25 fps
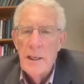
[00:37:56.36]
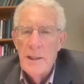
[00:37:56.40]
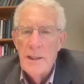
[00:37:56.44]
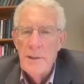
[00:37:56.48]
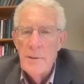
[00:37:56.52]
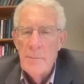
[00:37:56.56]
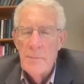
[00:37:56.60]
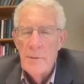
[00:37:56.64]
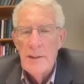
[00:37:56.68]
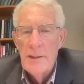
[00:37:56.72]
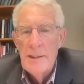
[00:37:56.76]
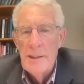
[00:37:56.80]

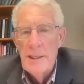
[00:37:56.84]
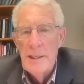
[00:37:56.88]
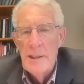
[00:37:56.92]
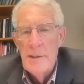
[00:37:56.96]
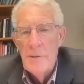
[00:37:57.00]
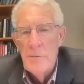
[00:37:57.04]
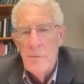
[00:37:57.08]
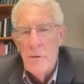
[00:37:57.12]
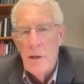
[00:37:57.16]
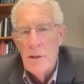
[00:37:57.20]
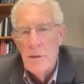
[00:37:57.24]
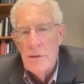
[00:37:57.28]
you really need
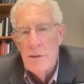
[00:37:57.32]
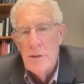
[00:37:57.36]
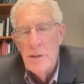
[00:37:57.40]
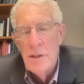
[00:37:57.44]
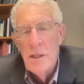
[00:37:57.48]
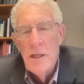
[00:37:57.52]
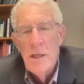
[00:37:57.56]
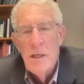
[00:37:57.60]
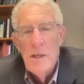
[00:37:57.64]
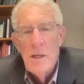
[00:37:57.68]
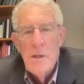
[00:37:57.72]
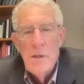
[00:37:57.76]
drugs.
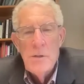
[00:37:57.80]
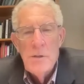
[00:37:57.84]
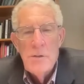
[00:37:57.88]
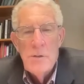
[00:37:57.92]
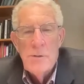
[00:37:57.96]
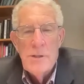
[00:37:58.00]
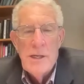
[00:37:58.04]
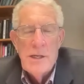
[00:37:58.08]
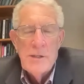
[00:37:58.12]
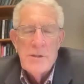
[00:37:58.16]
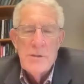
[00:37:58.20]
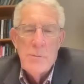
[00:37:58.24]
So
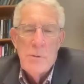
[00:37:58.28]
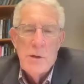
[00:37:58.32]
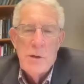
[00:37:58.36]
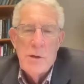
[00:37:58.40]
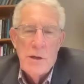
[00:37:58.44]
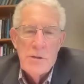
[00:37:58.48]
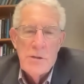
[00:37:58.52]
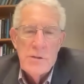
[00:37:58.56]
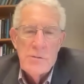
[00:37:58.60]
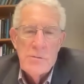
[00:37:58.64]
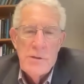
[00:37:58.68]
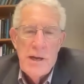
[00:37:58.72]
that's what
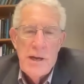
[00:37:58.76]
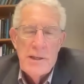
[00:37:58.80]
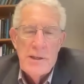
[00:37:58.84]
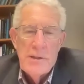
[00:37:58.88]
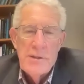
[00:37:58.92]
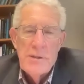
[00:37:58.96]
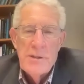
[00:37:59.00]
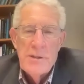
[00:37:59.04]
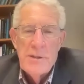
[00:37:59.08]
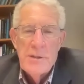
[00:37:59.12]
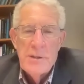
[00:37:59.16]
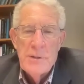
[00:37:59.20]
our
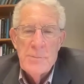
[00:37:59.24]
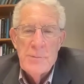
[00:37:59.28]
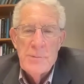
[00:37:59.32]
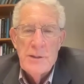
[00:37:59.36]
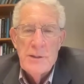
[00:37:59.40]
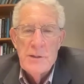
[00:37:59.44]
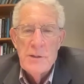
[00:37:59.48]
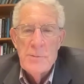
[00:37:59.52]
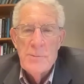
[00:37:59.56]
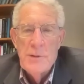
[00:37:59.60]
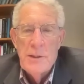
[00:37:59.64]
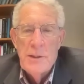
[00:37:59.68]
strategy has been.
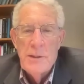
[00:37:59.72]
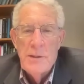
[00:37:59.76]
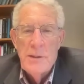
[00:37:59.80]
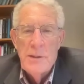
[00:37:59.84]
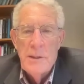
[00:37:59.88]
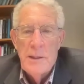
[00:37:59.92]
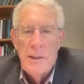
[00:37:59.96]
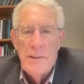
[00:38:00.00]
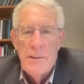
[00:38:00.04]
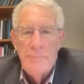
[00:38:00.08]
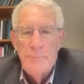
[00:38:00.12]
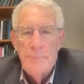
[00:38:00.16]
It's
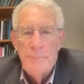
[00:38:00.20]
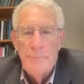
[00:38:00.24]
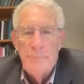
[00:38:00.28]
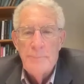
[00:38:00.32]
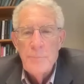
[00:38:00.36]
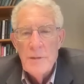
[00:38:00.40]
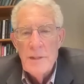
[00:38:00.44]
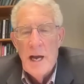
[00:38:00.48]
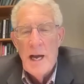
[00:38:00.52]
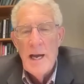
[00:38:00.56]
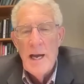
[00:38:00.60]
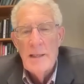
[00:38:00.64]
been
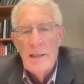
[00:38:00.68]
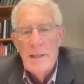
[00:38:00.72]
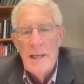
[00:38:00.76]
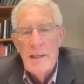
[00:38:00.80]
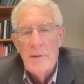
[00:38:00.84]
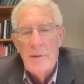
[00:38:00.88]
diet